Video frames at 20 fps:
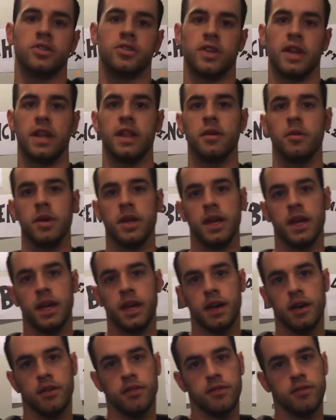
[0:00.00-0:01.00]
So now that we
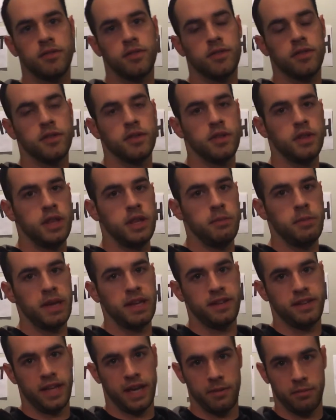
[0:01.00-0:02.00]
have the
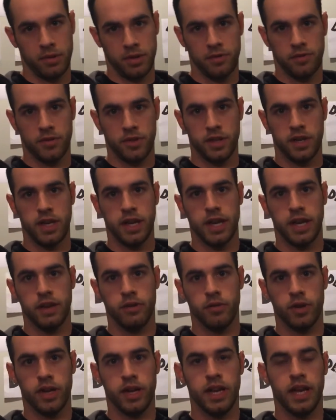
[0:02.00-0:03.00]
main template for the
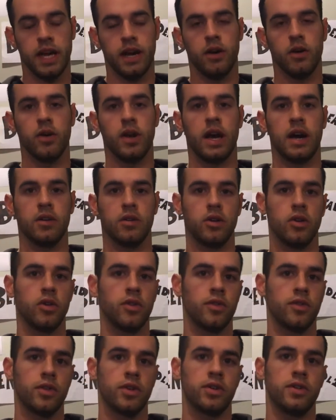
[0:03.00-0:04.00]
day written out, I'll
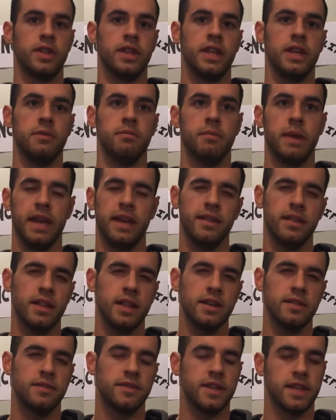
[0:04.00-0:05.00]
go over the main
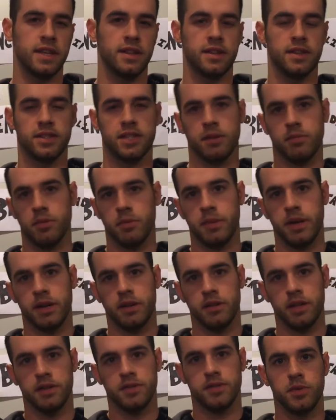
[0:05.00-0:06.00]
lift and the
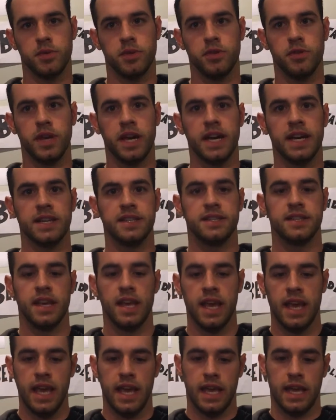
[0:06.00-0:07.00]
supplemental with you guys,
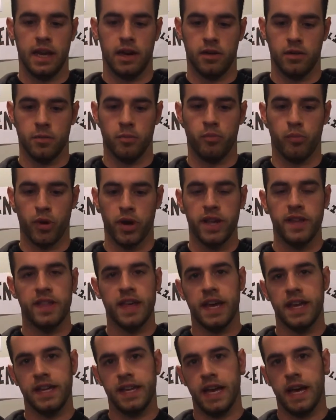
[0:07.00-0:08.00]
and I'll break
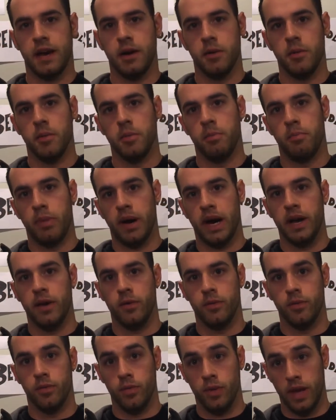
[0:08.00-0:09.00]
that down
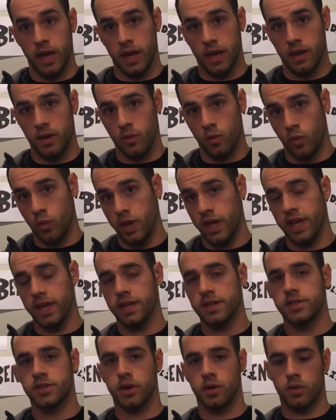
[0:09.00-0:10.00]
by
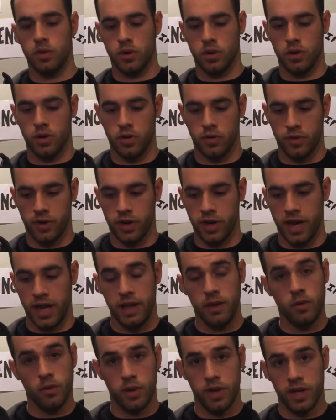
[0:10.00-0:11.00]
week. So we'll go over
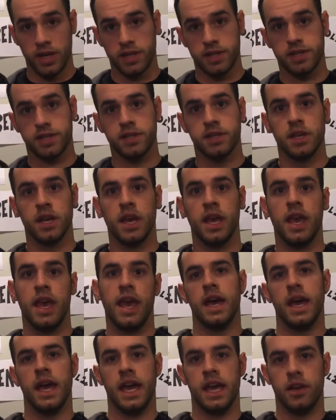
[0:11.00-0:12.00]
8 weeks,
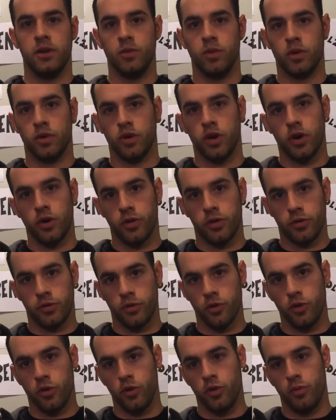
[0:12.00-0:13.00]
and we'll go
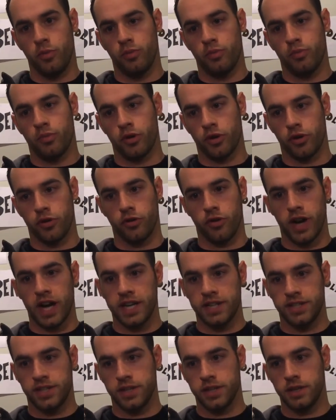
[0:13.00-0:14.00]
through
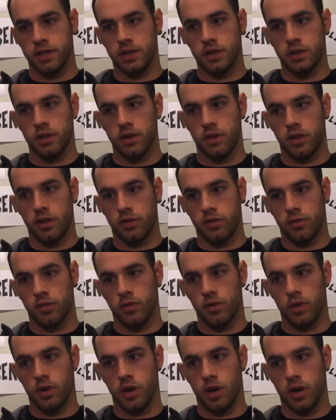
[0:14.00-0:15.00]
progression
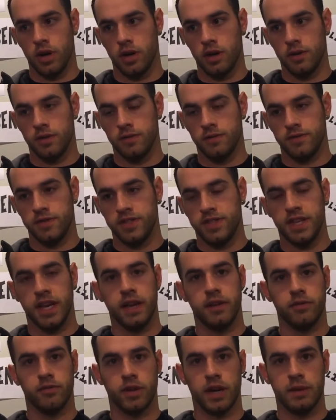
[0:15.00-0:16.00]
of
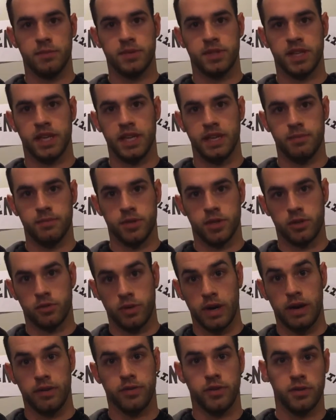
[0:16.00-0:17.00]
set and rep schemes
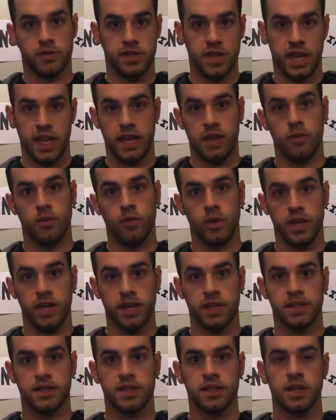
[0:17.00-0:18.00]
throughout those 8
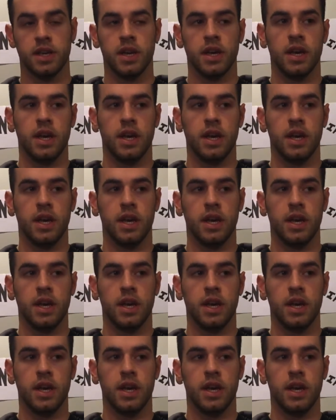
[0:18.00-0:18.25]
weeks.